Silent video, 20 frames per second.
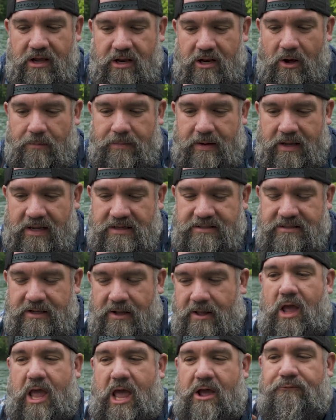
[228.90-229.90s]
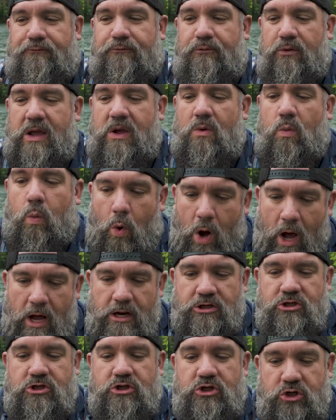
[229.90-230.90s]
because if we
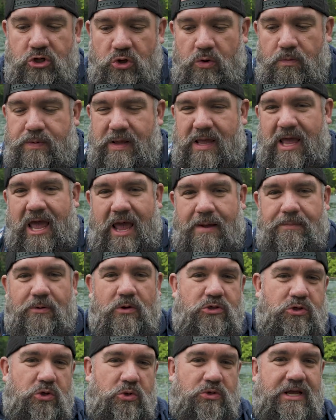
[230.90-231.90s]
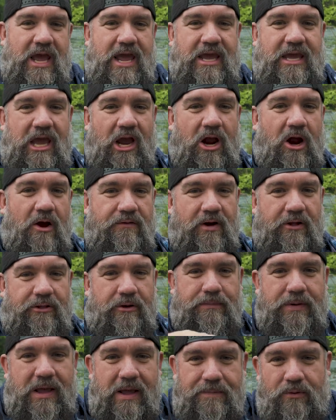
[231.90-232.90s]
want to be able to take care of
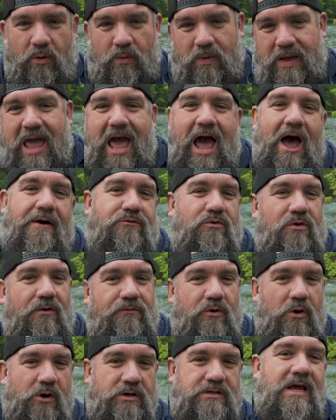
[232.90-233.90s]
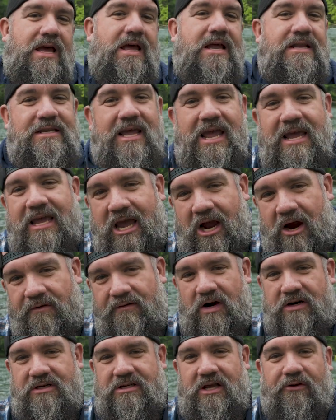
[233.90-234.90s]
other people, we have to, of course, take care
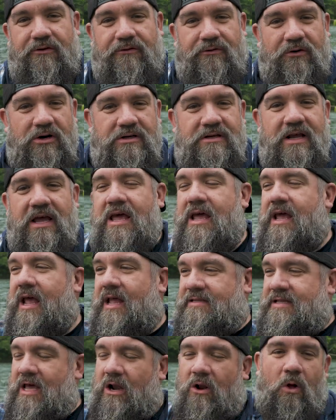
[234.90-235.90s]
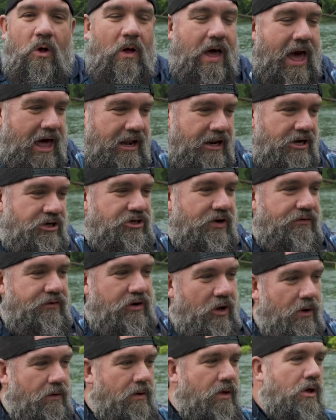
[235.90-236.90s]
of ourselves first. It's that whole adage
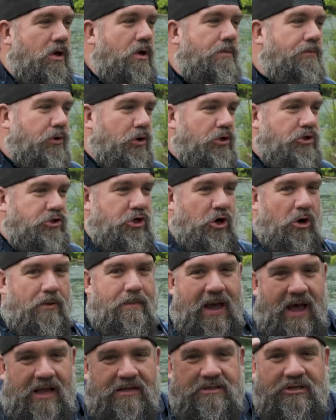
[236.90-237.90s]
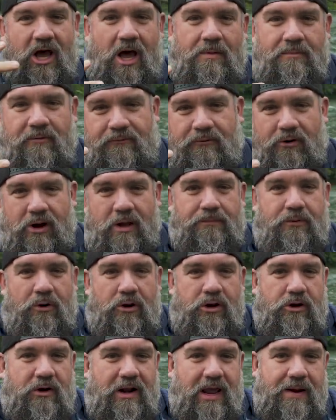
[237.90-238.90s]
of, put your mask on before you
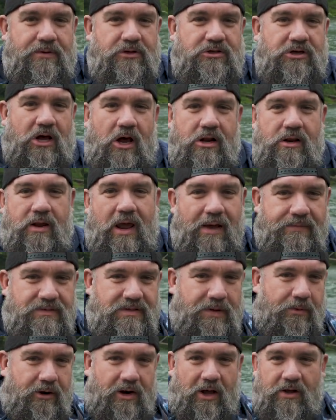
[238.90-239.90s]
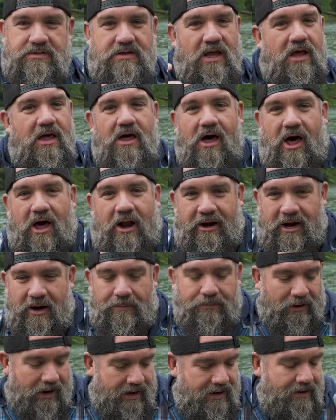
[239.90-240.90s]
put your neighbor's on, you help someone else on an
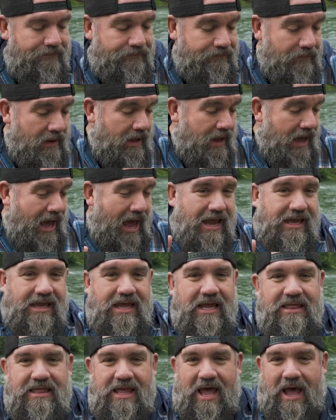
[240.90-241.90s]
airplane. I get